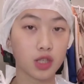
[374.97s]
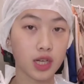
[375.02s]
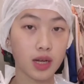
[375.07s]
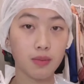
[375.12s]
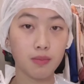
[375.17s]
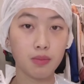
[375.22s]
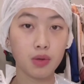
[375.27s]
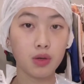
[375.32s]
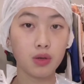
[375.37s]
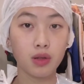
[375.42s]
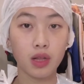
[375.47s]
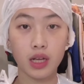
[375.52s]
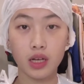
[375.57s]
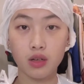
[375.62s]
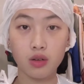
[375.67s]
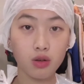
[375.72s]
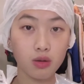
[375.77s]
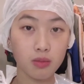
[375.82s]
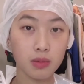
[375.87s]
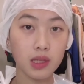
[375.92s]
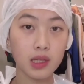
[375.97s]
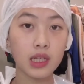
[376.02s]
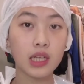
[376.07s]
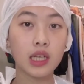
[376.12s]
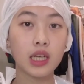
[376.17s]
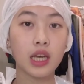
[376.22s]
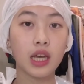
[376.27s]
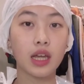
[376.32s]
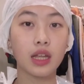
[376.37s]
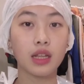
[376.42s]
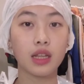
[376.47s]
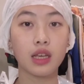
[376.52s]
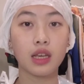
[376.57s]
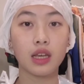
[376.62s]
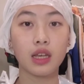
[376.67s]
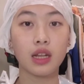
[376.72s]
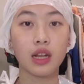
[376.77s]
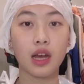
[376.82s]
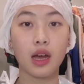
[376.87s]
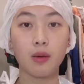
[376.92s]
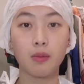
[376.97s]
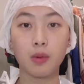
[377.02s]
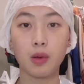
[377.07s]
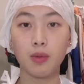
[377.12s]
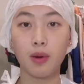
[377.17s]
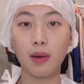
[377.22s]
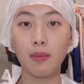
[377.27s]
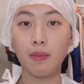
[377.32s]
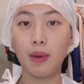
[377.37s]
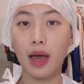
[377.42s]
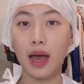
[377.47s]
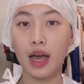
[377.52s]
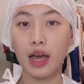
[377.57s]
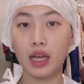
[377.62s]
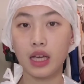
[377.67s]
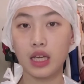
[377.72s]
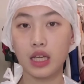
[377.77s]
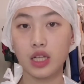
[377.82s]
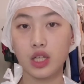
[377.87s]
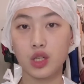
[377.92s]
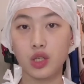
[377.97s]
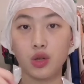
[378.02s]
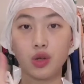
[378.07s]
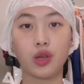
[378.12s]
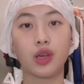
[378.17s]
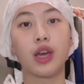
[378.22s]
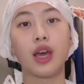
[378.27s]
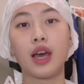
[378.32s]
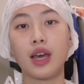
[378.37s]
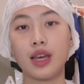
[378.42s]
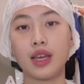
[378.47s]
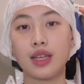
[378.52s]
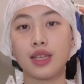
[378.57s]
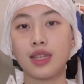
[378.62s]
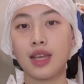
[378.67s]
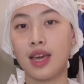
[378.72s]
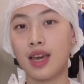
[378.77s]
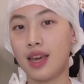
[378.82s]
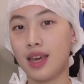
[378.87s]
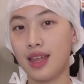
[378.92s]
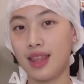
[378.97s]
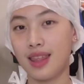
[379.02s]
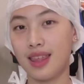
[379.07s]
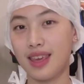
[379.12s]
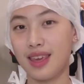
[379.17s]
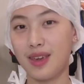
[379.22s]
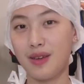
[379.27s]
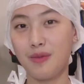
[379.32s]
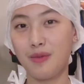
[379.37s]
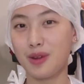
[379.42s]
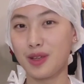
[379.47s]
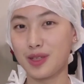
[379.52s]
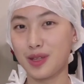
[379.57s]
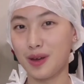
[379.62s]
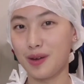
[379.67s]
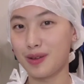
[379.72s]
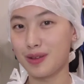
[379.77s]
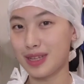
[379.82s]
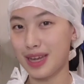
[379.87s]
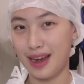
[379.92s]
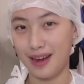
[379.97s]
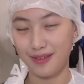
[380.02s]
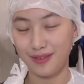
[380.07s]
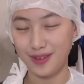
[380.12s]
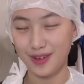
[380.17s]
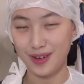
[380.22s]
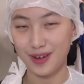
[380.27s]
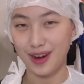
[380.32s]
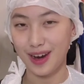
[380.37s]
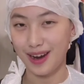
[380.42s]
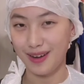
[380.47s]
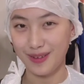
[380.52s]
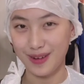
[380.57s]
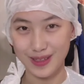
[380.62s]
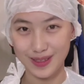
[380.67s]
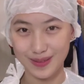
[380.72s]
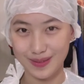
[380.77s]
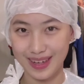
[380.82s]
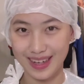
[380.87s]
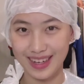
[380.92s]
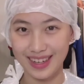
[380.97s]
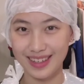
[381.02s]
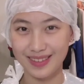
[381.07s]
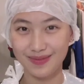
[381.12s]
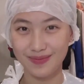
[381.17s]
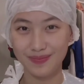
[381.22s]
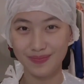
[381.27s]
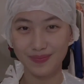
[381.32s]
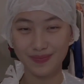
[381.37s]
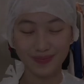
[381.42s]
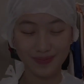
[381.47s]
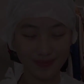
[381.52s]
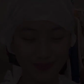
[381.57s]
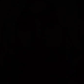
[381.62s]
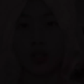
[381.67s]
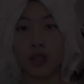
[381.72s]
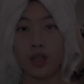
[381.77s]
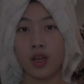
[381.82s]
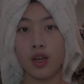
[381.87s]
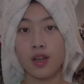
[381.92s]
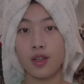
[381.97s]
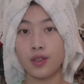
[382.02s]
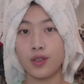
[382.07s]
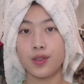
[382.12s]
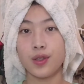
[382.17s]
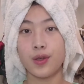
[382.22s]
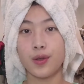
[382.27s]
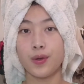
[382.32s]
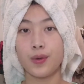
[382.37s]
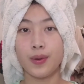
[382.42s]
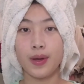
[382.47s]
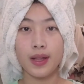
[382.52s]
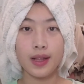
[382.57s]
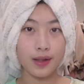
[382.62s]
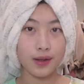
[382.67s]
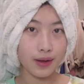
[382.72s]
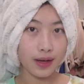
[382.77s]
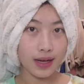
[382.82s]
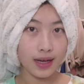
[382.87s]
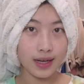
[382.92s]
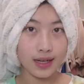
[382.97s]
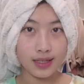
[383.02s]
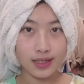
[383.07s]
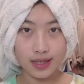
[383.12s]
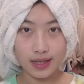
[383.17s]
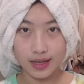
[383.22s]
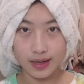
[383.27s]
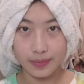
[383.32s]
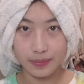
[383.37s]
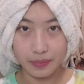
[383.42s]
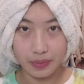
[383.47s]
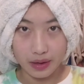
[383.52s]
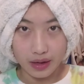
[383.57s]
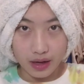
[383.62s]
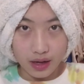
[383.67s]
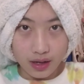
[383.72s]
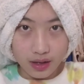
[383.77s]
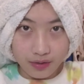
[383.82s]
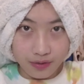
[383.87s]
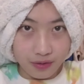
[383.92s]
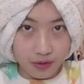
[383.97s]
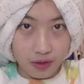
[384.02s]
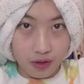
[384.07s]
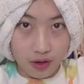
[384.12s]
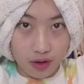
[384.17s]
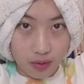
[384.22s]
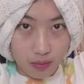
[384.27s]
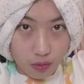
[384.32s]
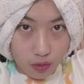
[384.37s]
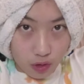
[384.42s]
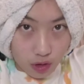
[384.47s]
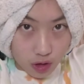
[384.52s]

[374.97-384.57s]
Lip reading: with shampoo like normally, and then I'll be right back and show you guys the result after I wash my hair. So hello guys, I'm back from